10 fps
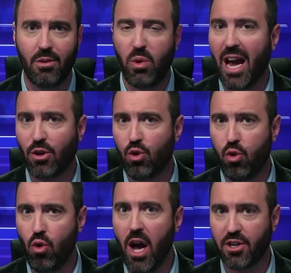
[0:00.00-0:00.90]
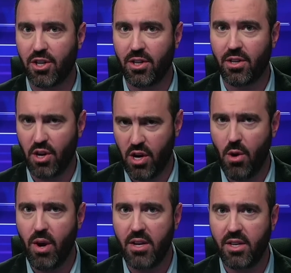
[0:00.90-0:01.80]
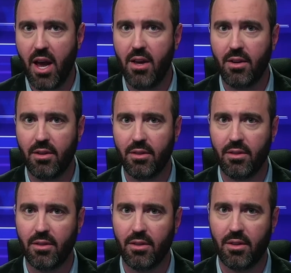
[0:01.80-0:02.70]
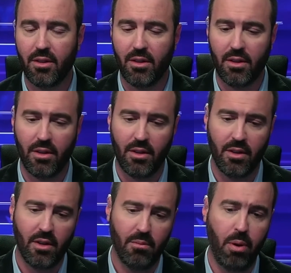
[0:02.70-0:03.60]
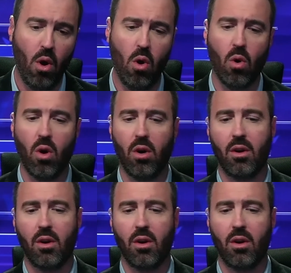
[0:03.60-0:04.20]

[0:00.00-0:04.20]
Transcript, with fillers: We got crushed. Did you hear what I said? Poll.